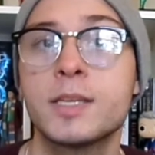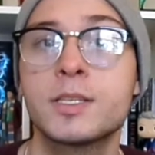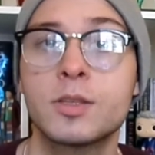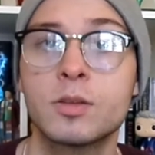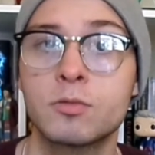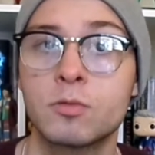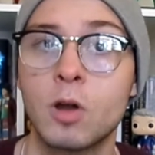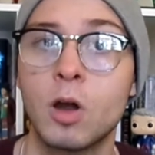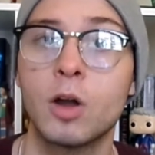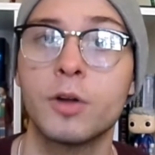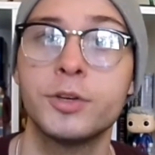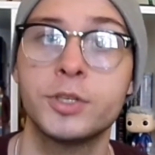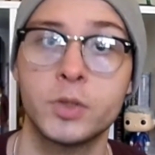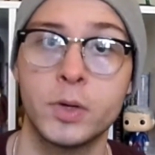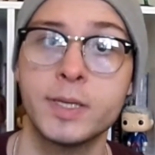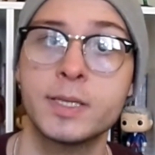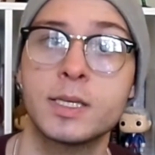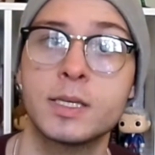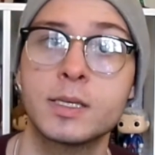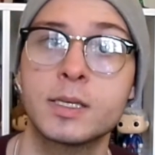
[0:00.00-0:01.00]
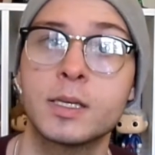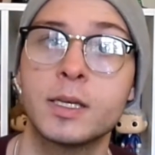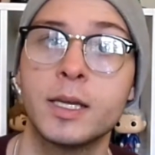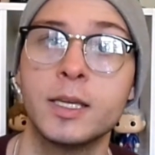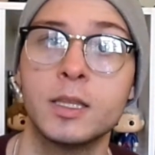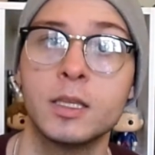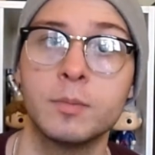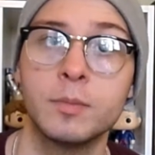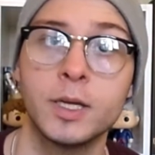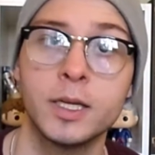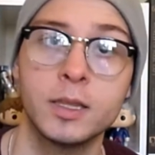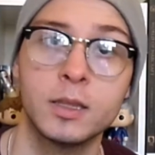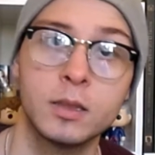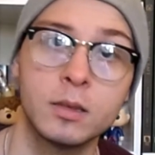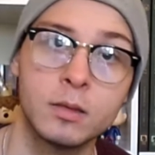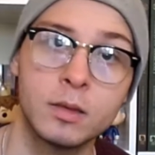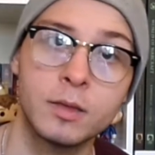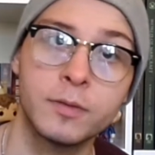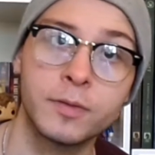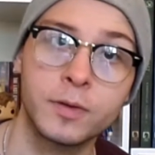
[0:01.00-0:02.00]
the wrong choices
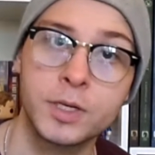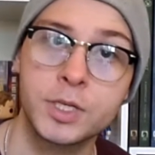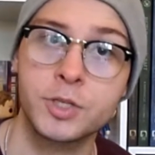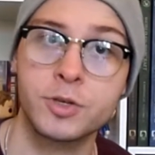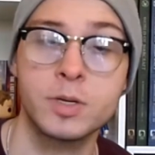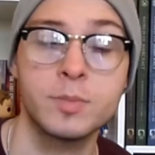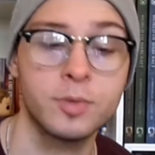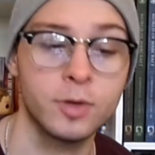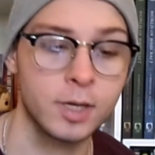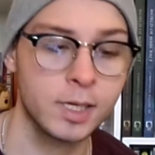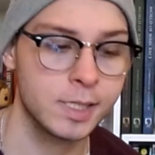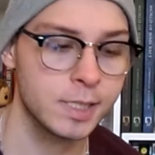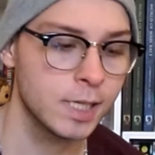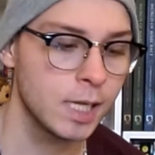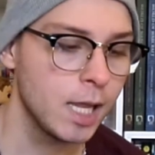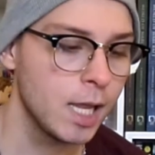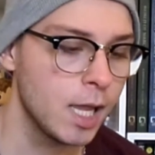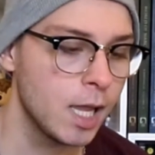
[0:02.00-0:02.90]
in the first 3 books.